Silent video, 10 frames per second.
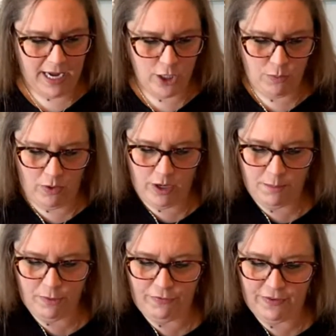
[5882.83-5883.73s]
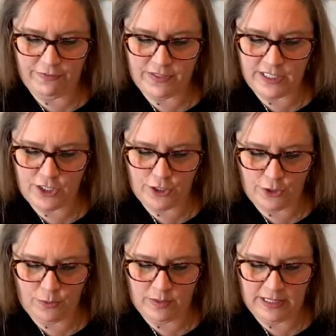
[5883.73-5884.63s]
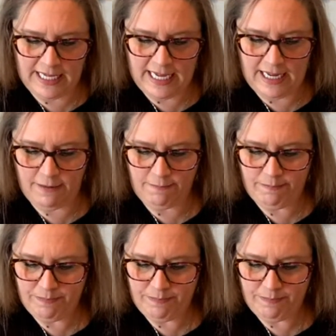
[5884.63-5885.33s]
you want number 52, Lynn.